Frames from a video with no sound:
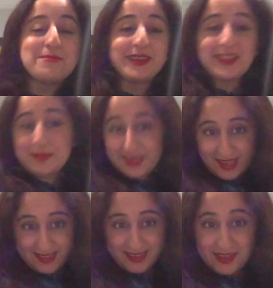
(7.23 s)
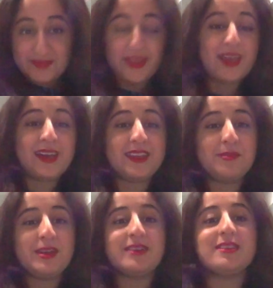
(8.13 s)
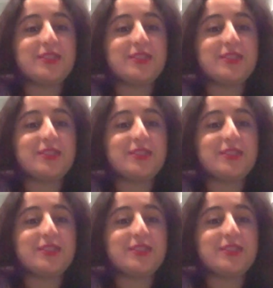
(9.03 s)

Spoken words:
my name is Hessa, and I'm here